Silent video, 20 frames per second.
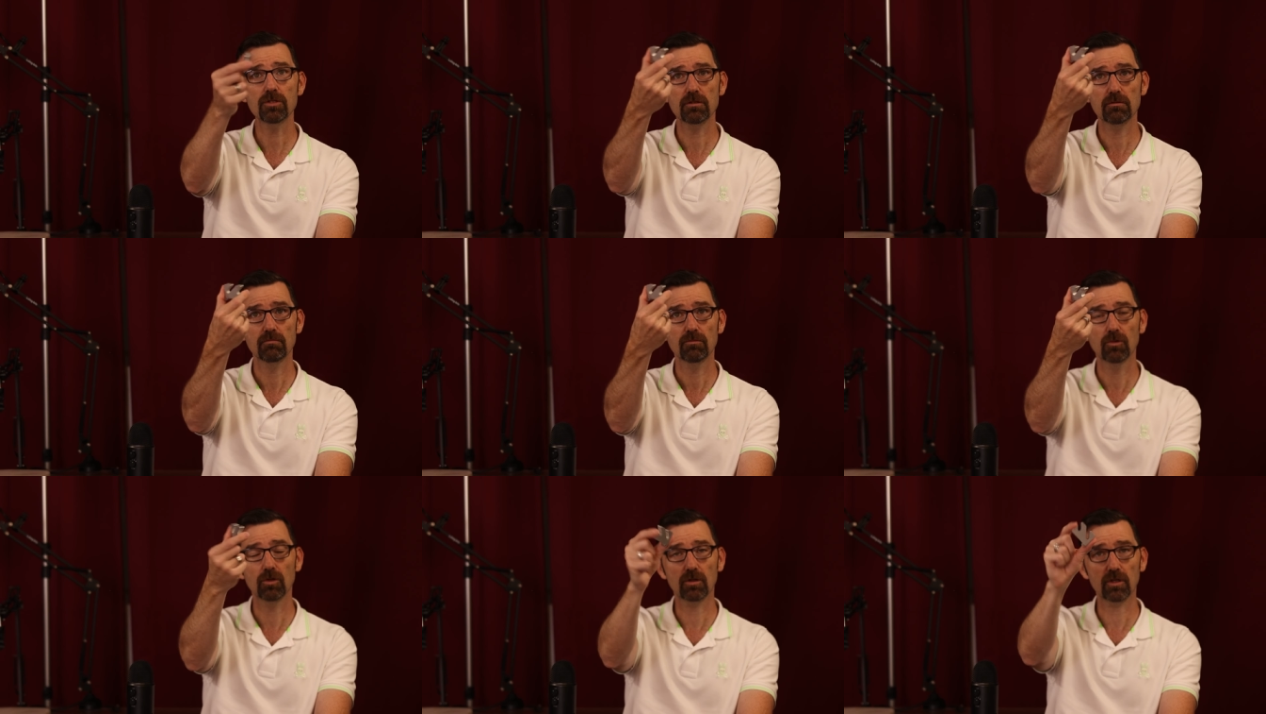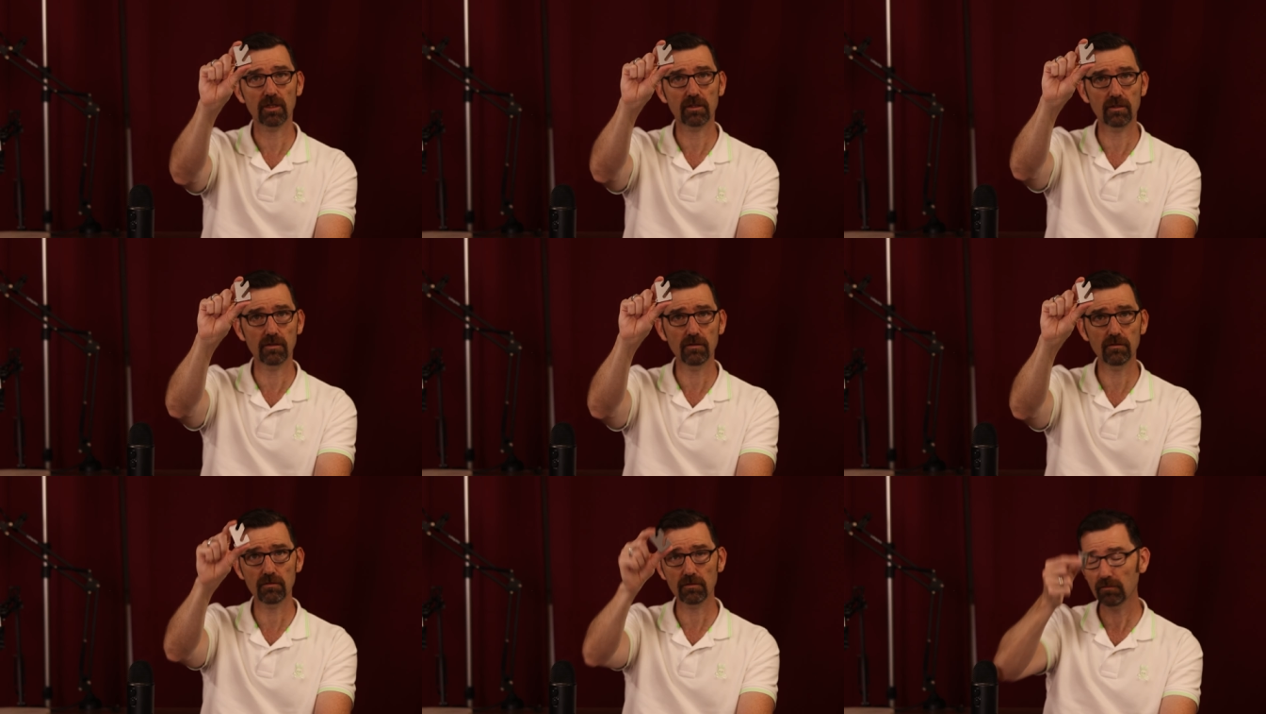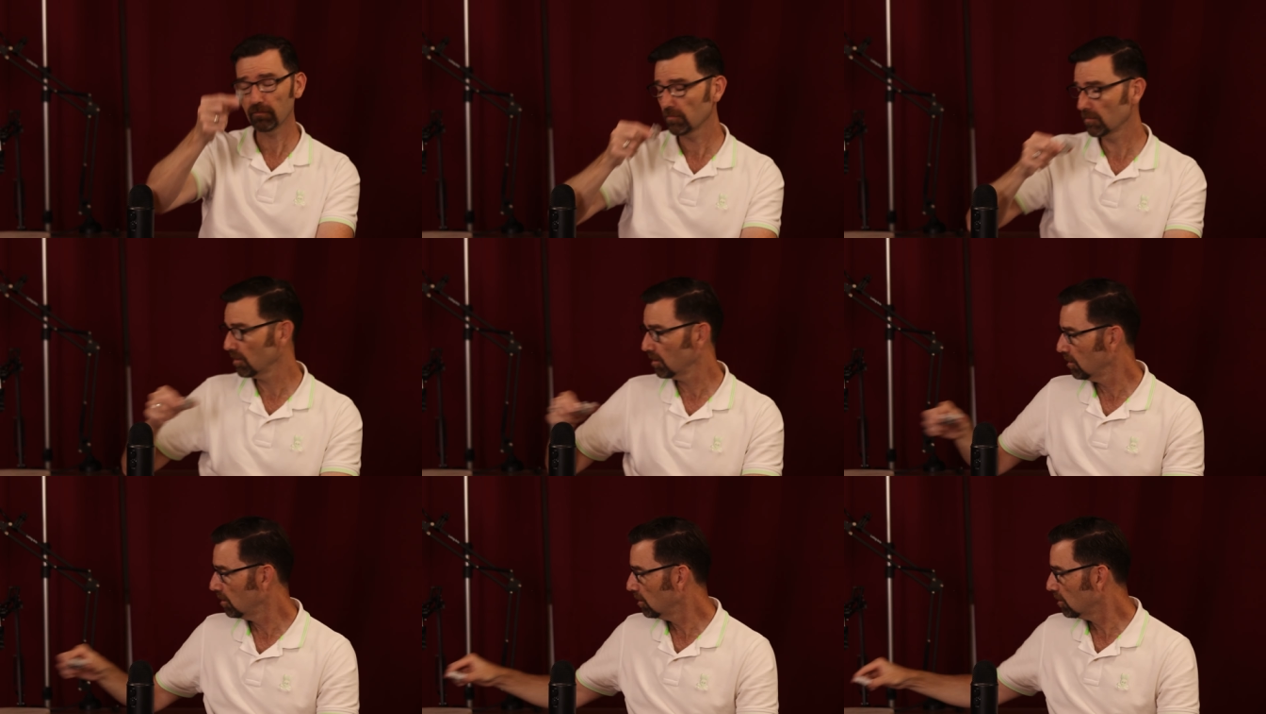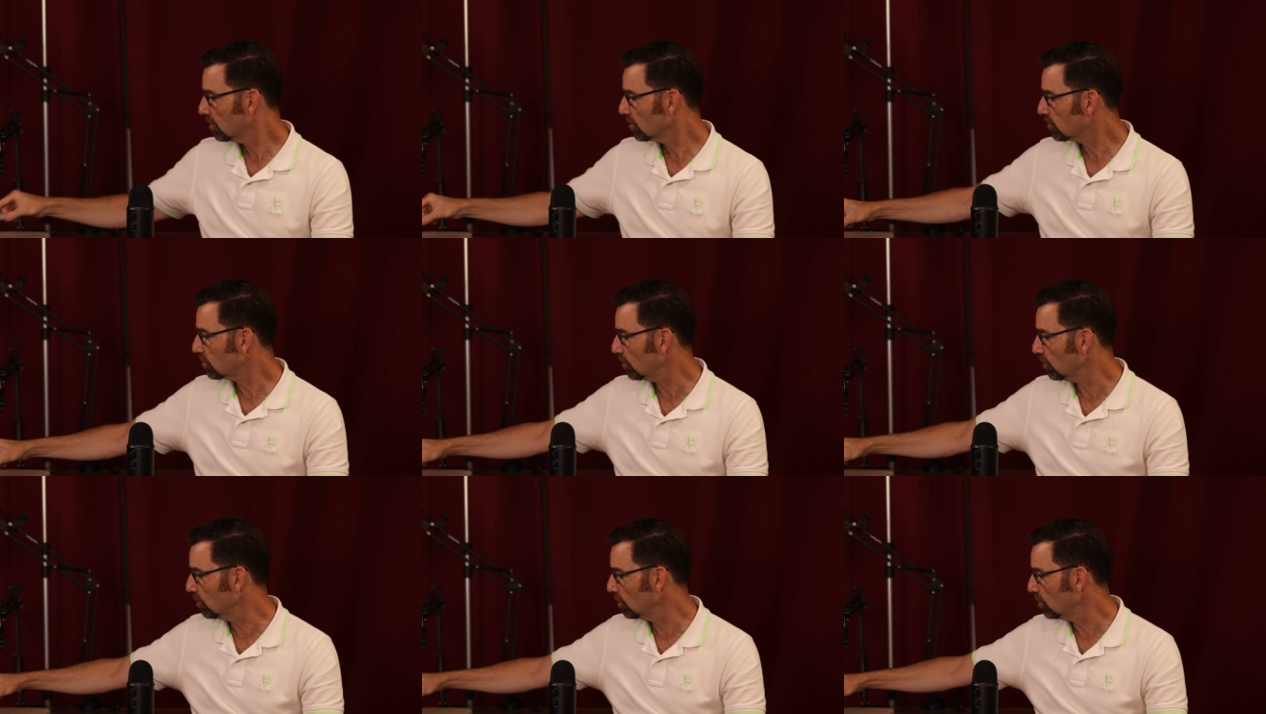look like this,
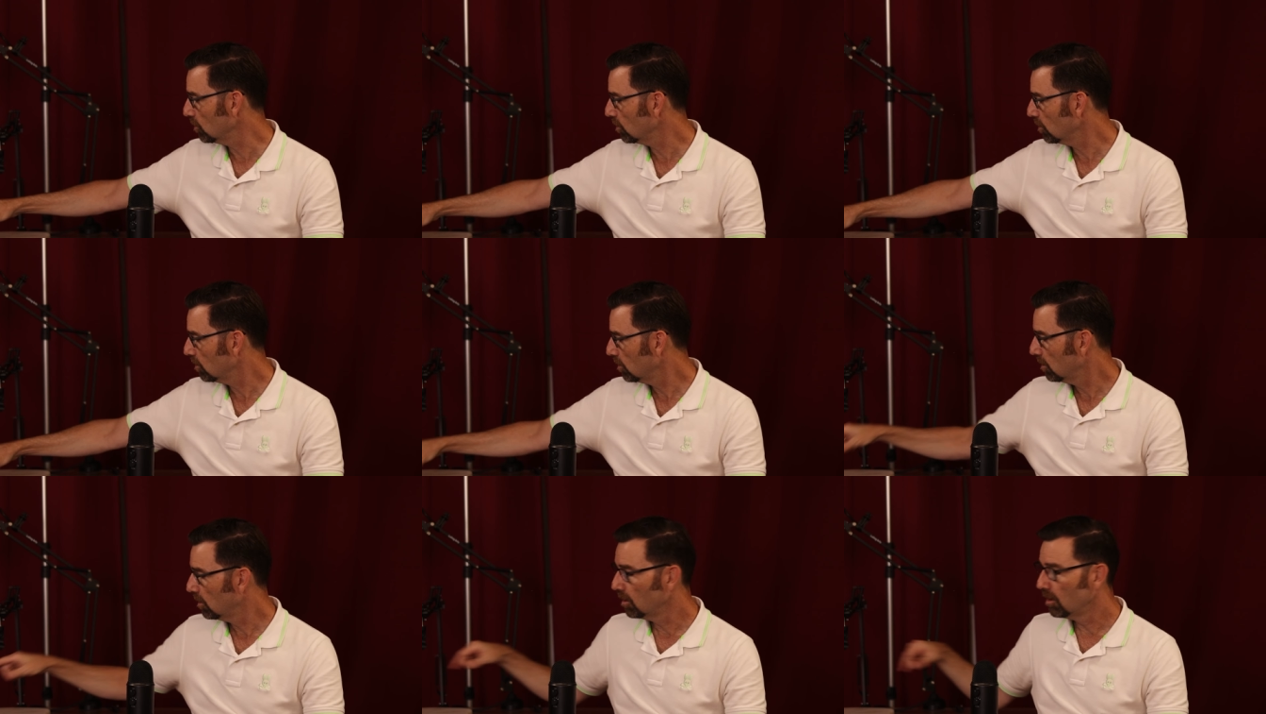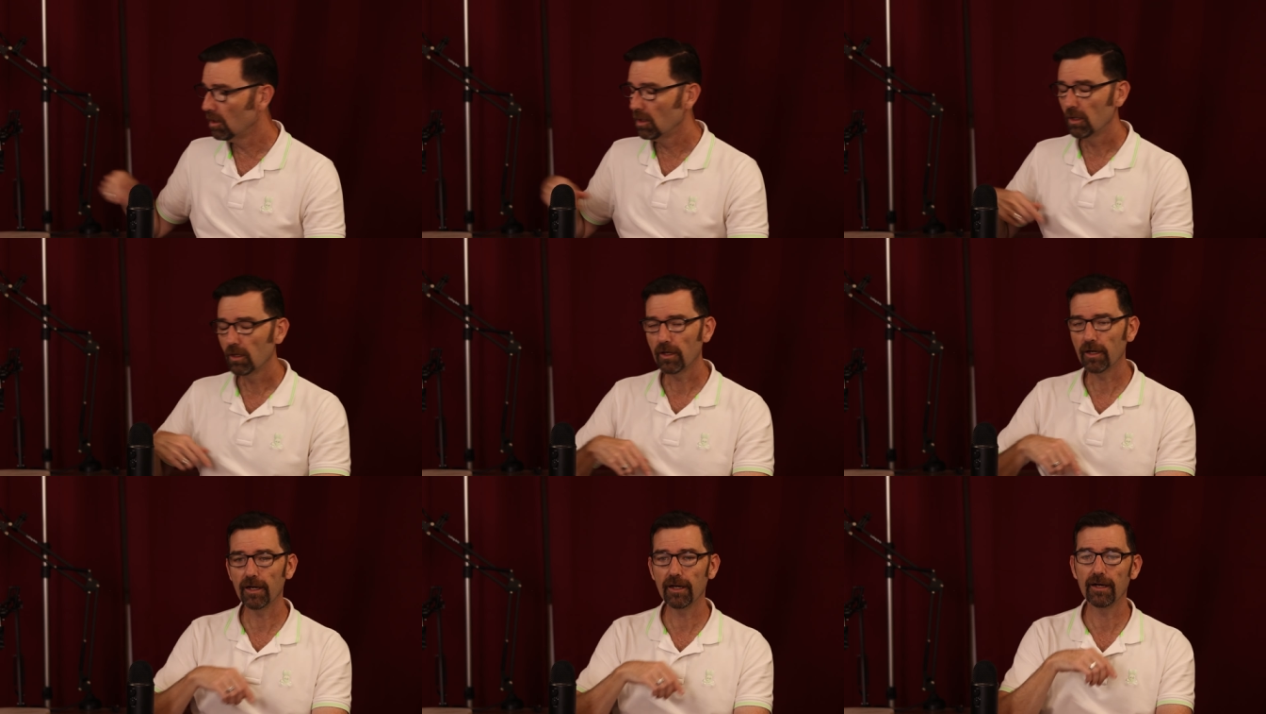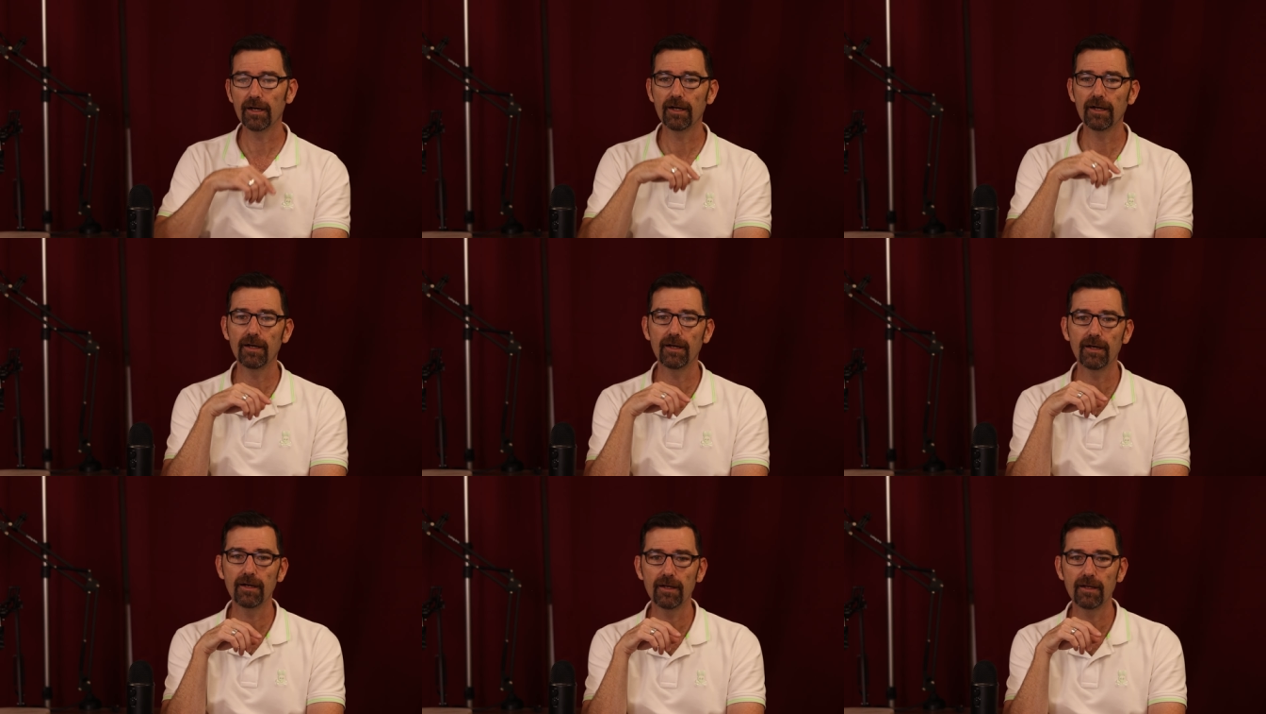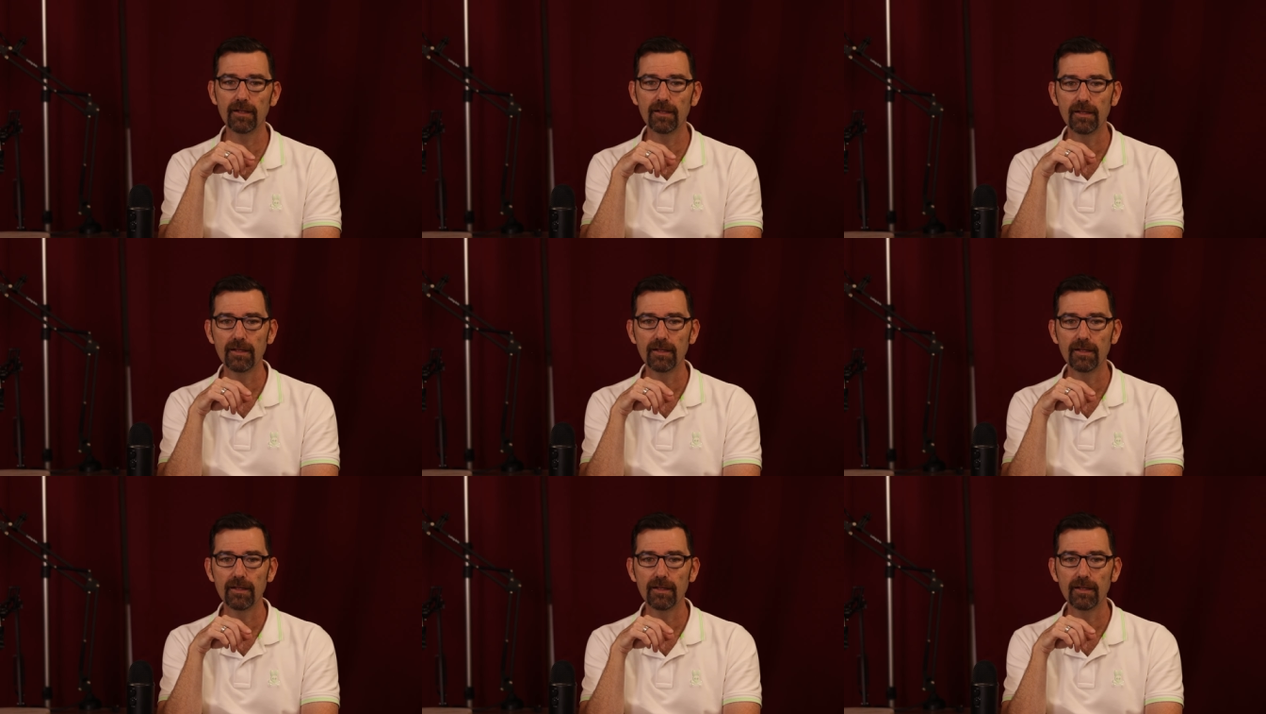to uh,